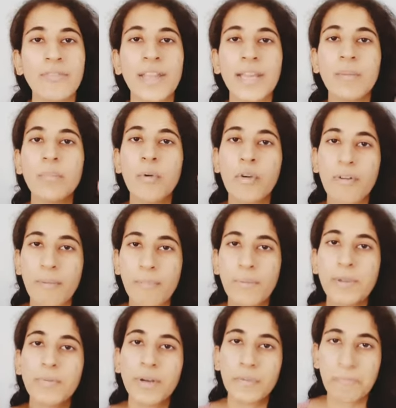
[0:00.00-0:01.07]
like a more
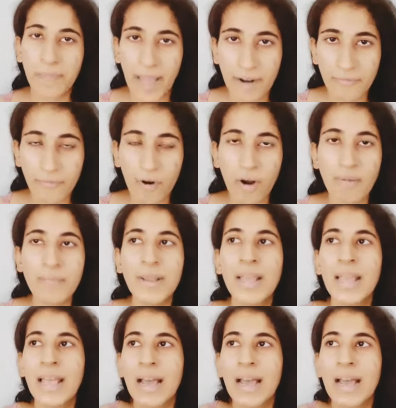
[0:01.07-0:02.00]
reputed platform.